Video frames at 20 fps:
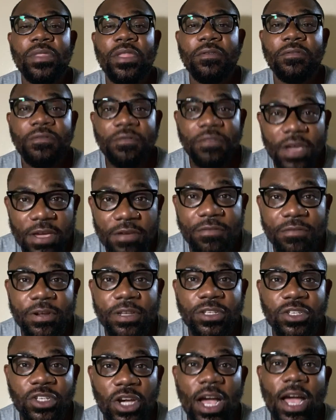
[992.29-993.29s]
the
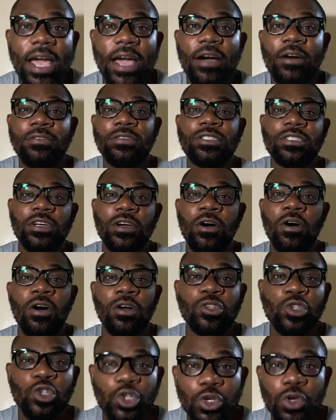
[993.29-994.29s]
favorite child
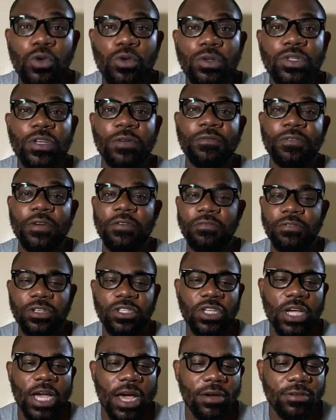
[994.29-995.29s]
or choose a favorite
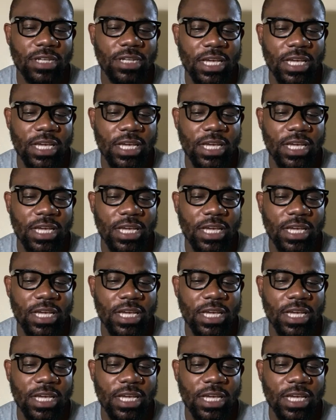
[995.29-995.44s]
child